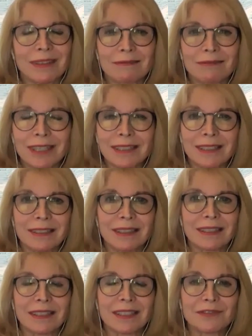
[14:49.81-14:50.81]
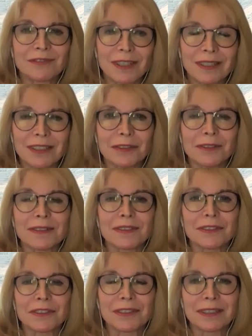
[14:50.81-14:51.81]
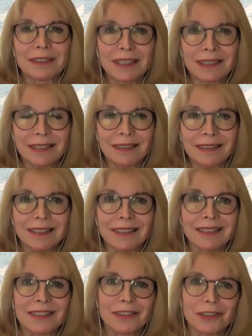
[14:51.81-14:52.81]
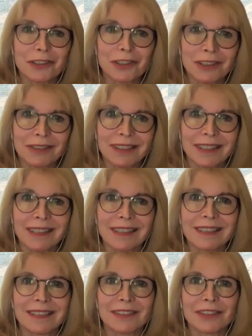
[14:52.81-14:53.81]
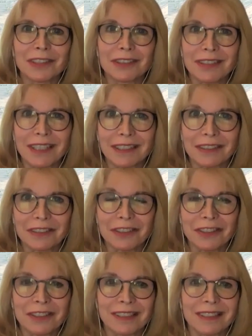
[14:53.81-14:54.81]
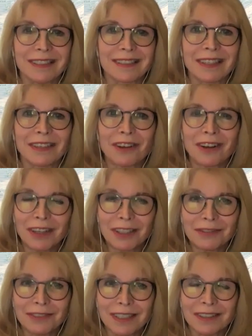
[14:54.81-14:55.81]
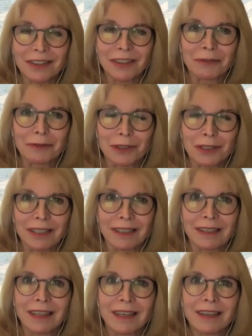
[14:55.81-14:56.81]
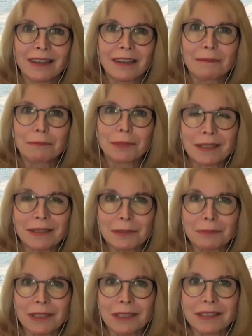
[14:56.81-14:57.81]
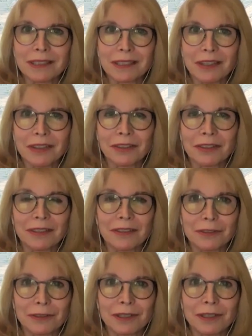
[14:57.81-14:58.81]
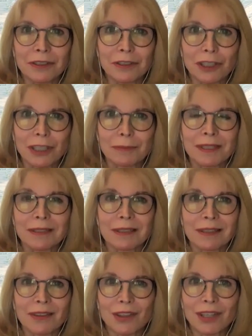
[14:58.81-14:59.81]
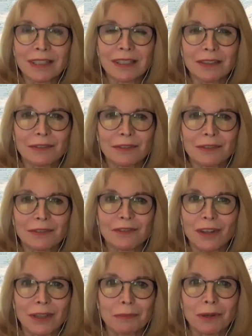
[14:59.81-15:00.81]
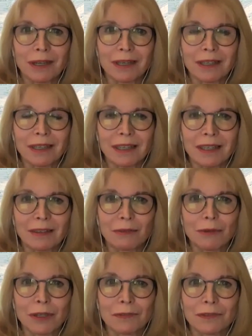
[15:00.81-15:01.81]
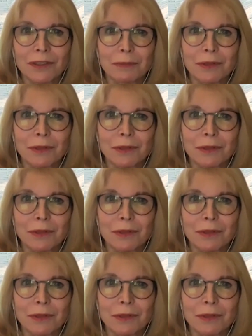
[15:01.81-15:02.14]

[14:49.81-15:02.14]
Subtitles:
residents, fellows, nurse anesthetists, surgical techs, circulating nurses. And if all of us aren't working peaceably together and doing our jobs, things can fall apart at any one of a number